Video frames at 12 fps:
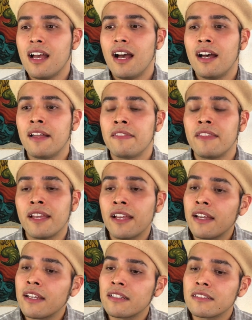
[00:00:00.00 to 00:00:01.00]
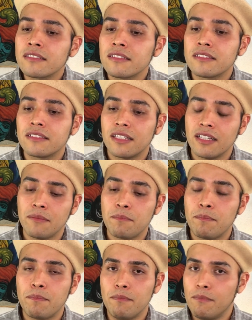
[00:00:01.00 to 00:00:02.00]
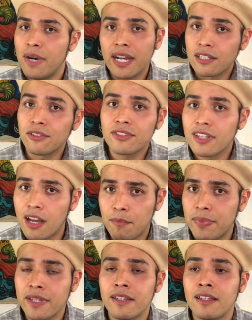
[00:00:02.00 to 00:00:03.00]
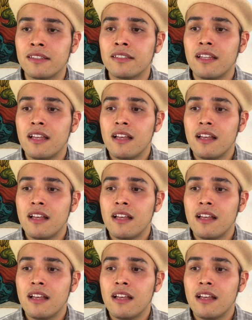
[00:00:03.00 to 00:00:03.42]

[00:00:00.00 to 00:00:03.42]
And then the virus happened,